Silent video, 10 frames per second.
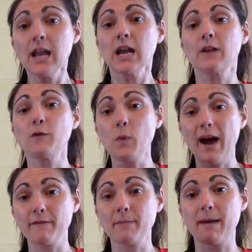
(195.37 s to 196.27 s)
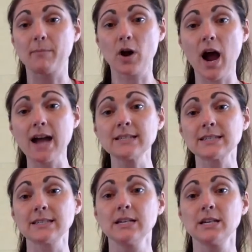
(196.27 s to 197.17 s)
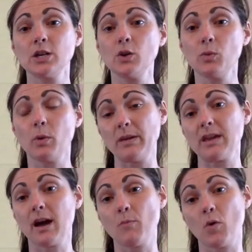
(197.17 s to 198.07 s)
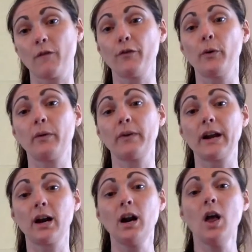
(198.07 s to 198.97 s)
and if you have them memorized, you will be a more fluent reader.